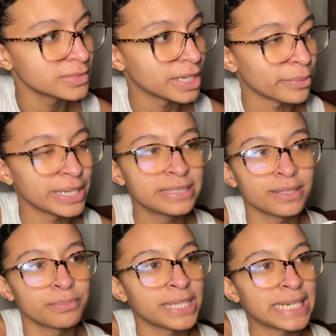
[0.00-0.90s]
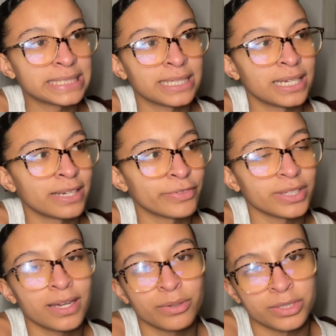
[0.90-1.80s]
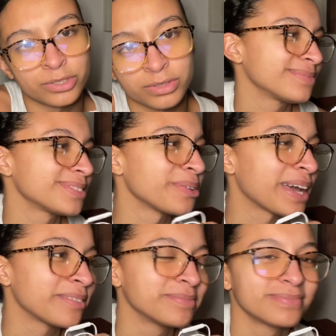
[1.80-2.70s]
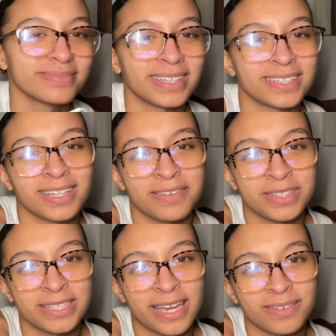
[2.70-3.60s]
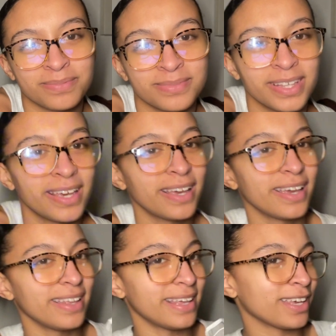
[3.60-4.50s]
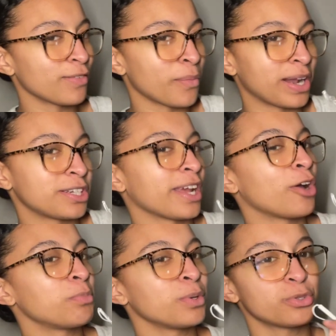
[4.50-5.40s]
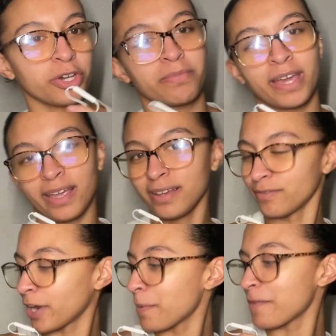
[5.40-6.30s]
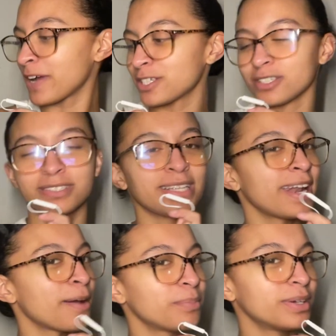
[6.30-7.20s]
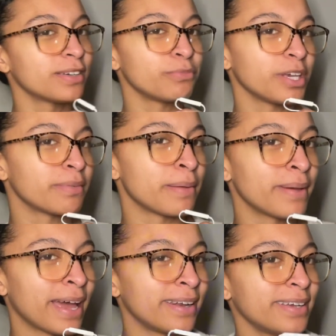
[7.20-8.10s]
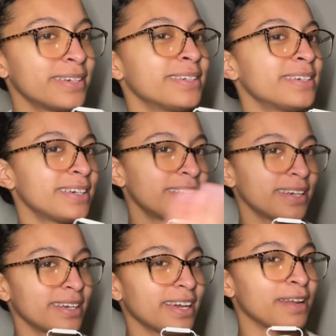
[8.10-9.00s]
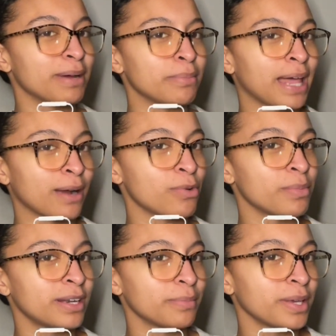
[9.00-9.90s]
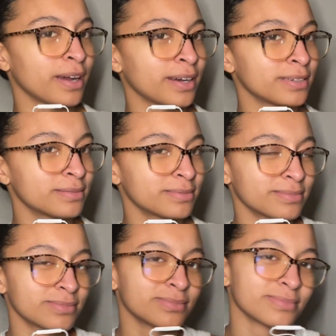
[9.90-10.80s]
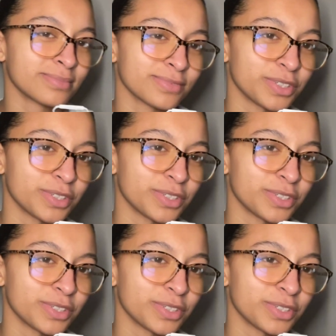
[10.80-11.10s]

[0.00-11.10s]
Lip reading: Read some text in a different language. Okay, that's all I have to say. Thank you for watching. I hope you enjoyed my very professional setup of me in my bed and my black woman up here for